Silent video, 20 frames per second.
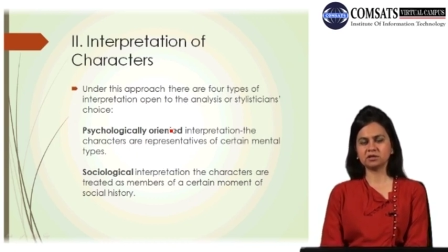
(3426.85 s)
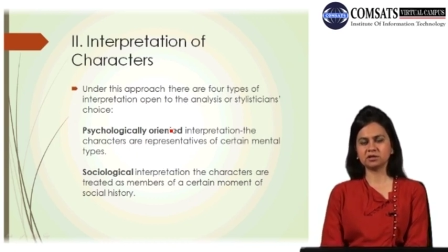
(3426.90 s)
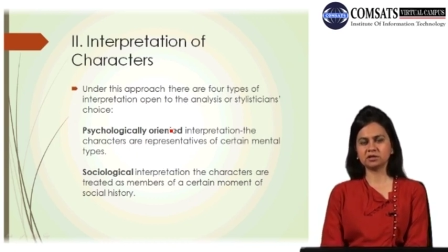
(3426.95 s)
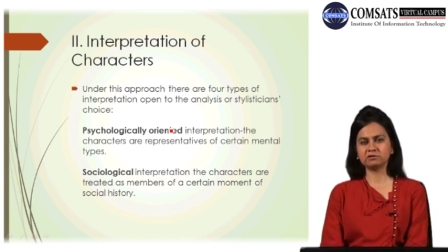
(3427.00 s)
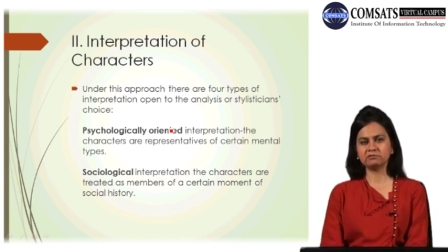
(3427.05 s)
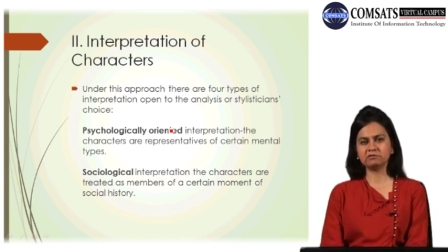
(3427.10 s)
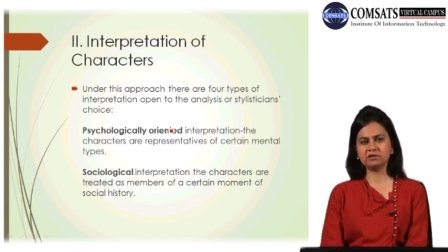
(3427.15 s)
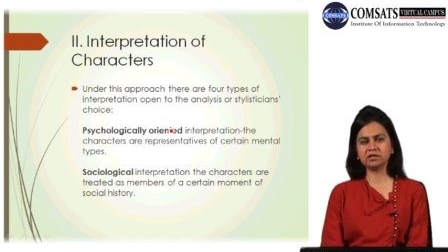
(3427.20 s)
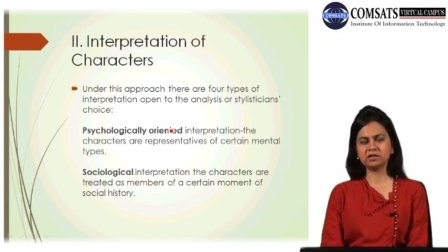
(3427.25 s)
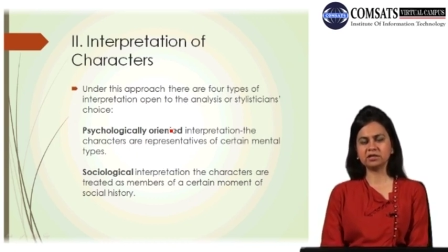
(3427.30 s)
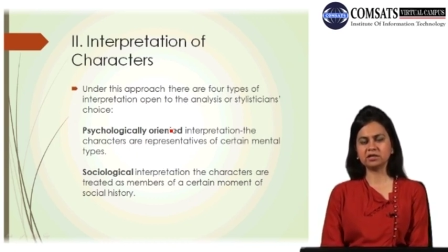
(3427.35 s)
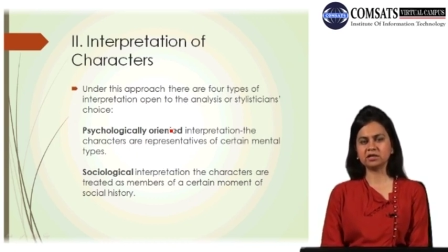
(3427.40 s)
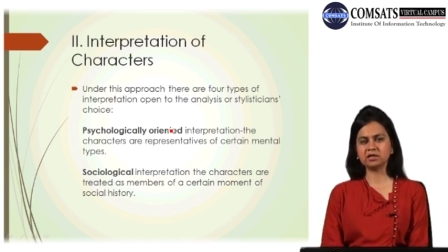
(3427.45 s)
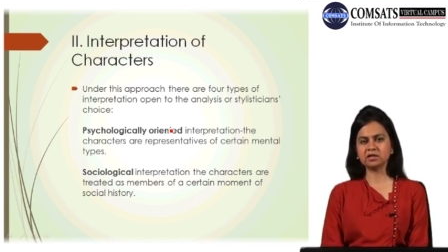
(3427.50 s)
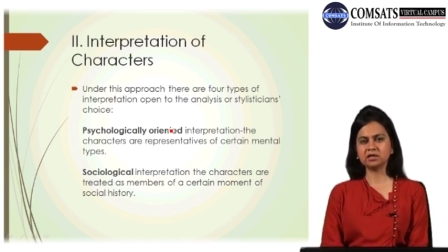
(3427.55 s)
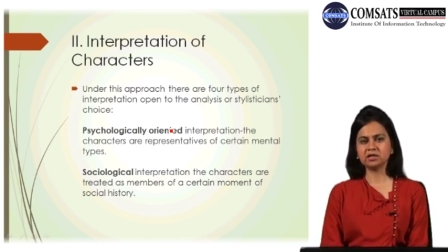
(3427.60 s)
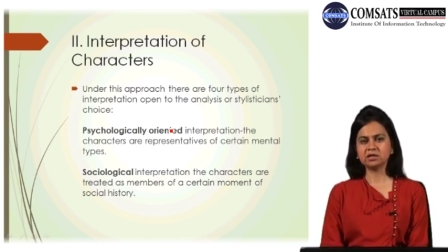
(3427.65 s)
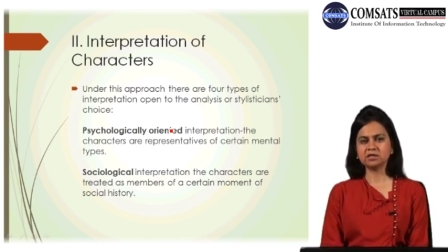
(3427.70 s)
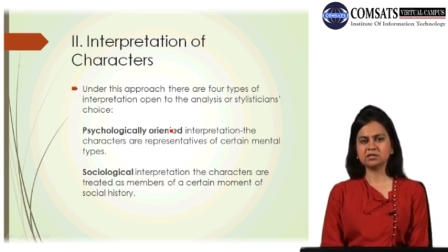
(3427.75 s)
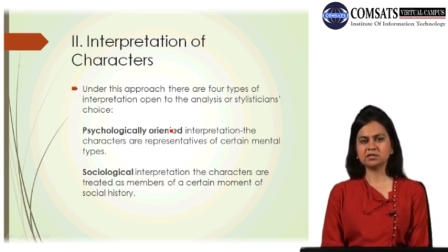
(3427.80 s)

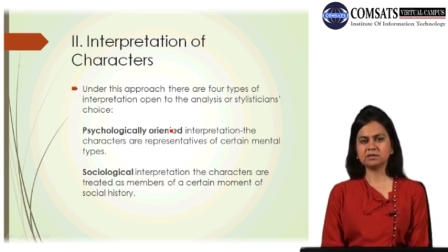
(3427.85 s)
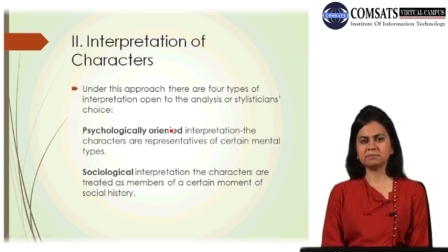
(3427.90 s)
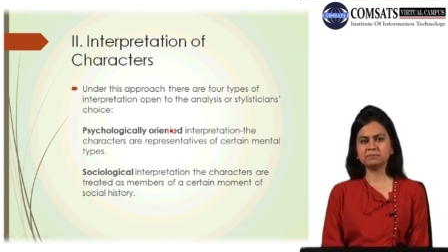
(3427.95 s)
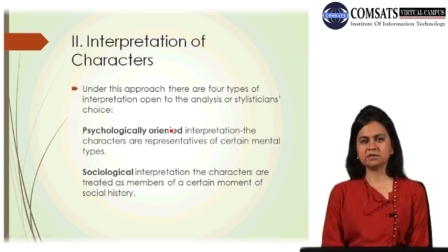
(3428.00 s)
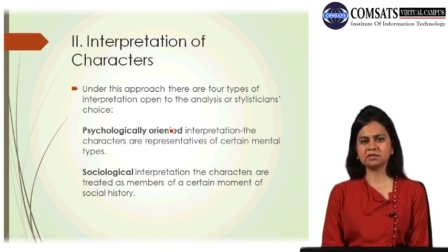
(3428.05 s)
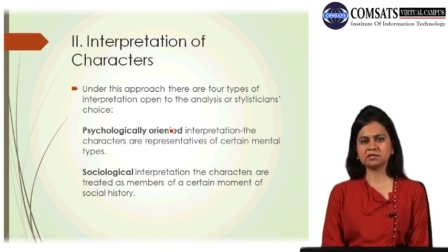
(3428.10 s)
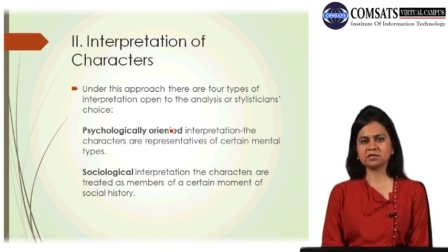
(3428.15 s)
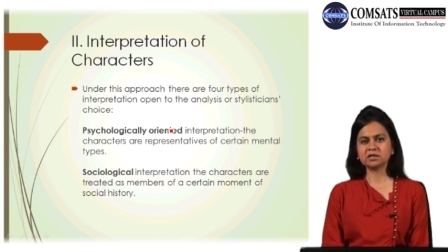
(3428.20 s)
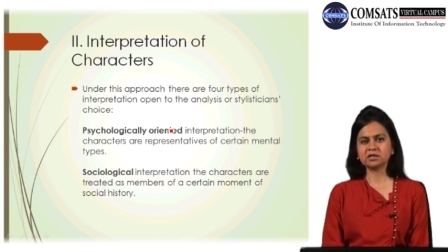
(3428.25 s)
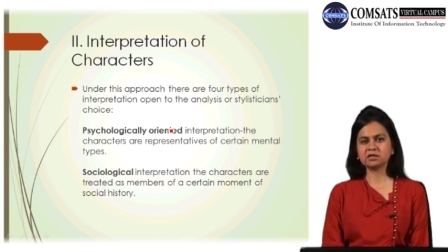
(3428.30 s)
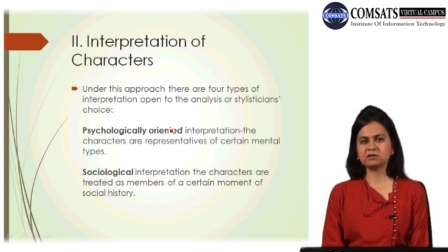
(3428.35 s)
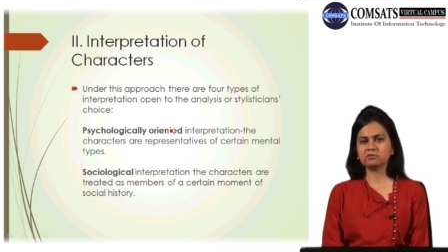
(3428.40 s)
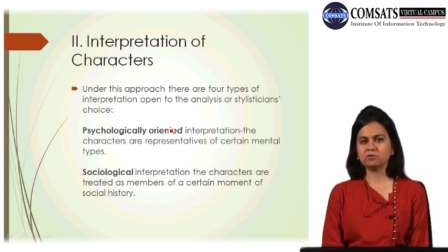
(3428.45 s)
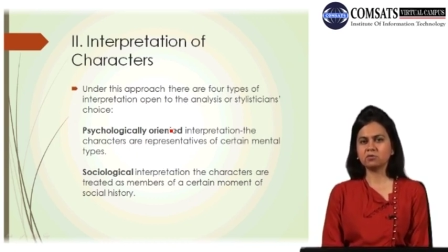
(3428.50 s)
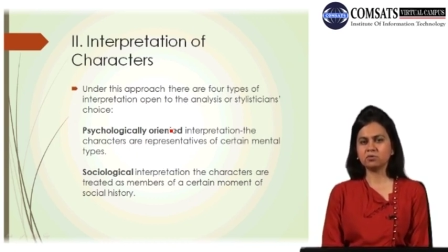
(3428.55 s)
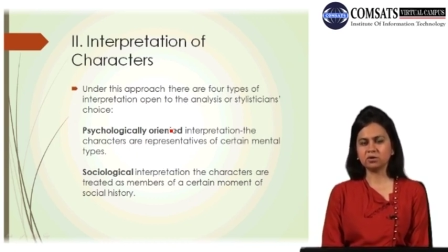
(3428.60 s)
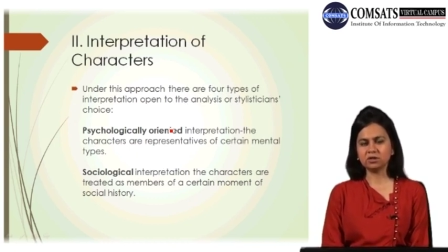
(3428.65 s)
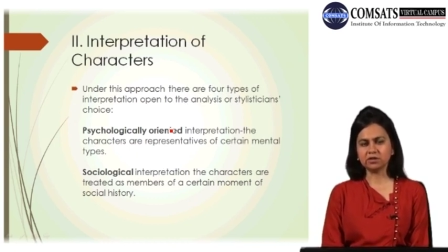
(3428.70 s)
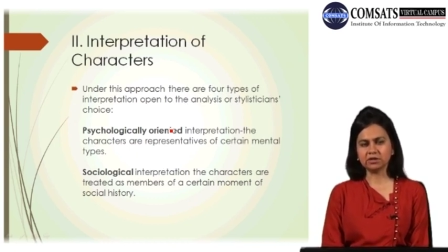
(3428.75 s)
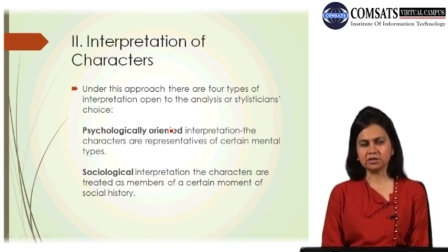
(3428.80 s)
revealing some
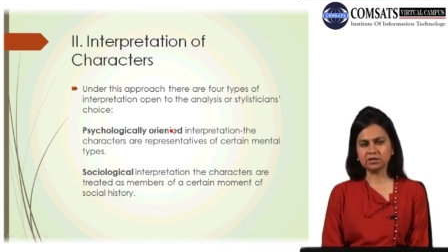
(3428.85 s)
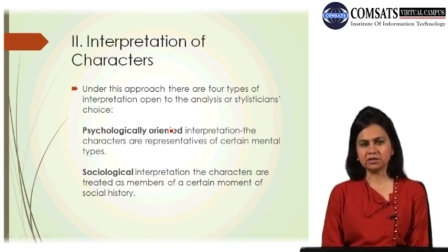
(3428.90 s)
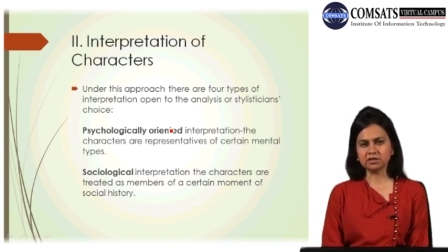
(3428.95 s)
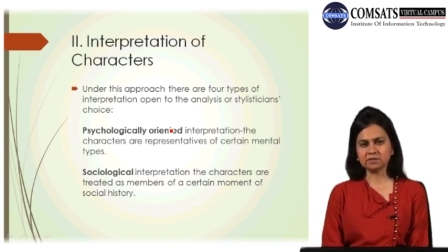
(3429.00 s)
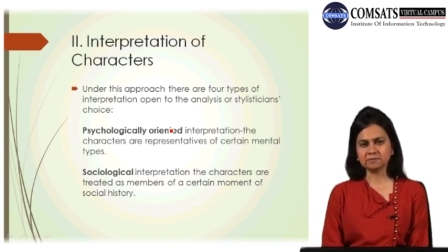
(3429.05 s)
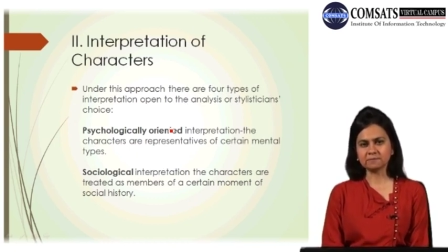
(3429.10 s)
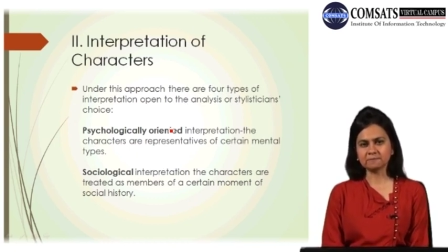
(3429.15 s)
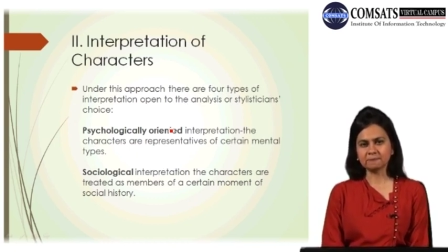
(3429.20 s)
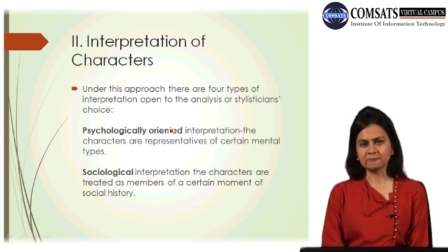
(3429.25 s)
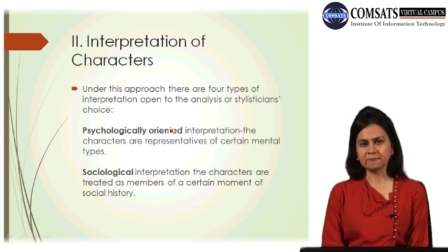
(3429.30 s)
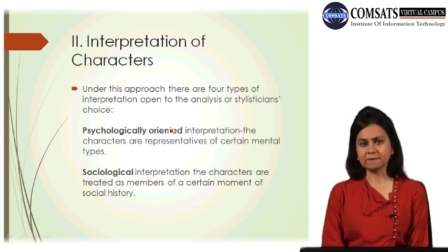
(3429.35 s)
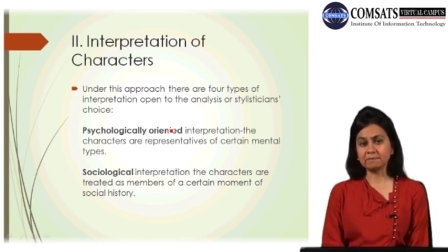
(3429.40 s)
distinctive qualities.